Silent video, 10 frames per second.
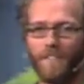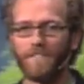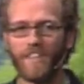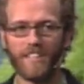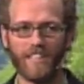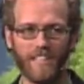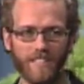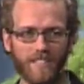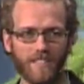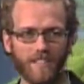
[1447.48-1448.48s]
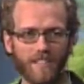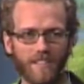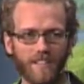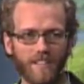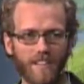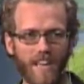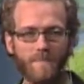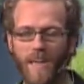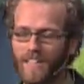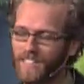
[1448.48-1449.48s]
our feelings
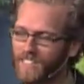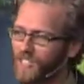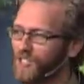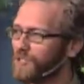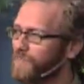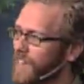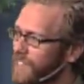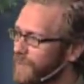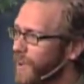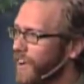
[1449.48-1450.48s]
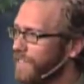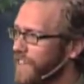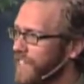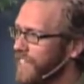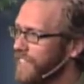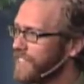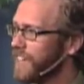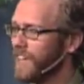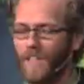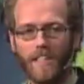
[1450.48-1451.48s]
and make decisions based upon our
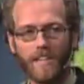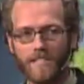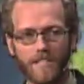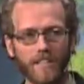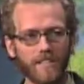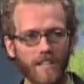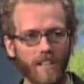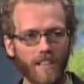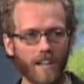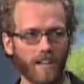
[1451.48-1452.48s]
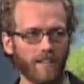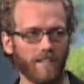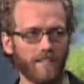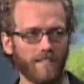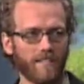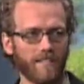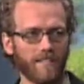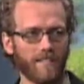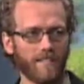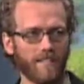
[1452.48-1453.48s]
feelings, they can sell us anything.
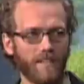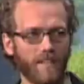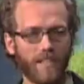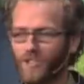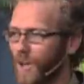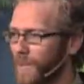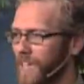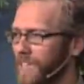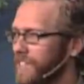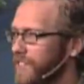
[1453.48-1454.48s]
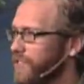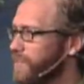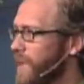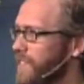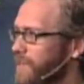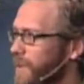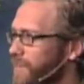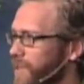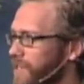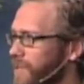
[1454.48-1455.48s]
Because you're not making decisions based
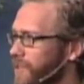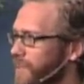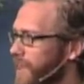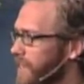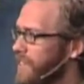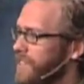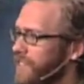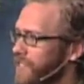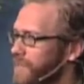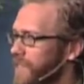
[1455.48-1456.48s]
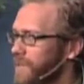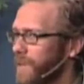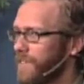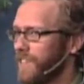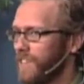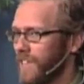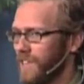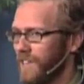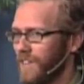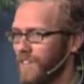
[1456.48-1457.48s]
upon principle, you're making decisions based upon
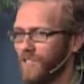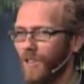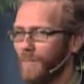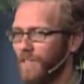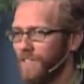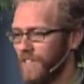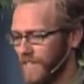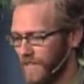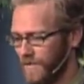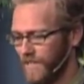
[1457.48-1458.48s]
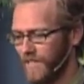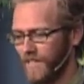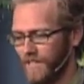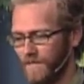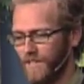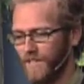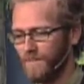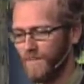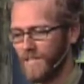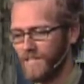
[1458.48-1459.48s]
feeling. It's all about feelings. It's a
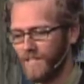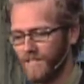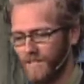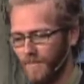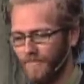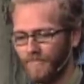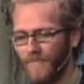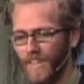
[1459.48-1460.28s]
feeling-based system.